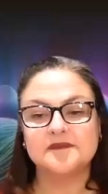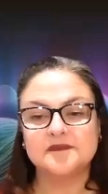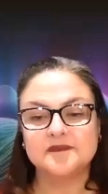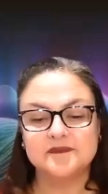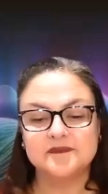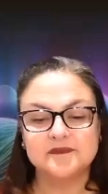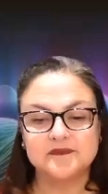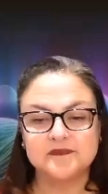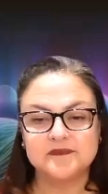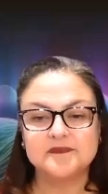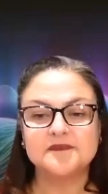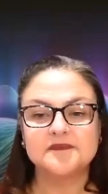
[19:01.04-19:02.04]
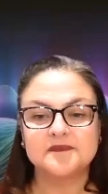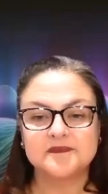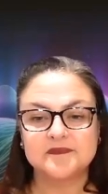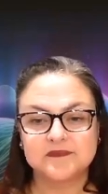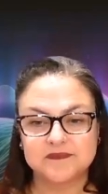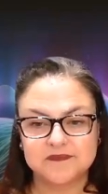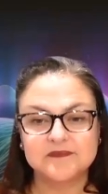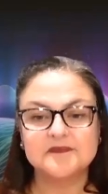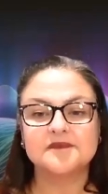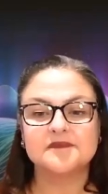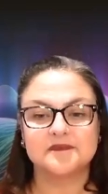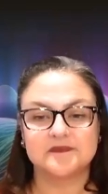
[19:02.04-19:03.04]
all these notes of like,
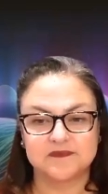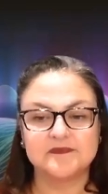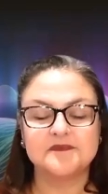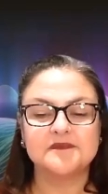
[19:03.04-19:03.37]
look at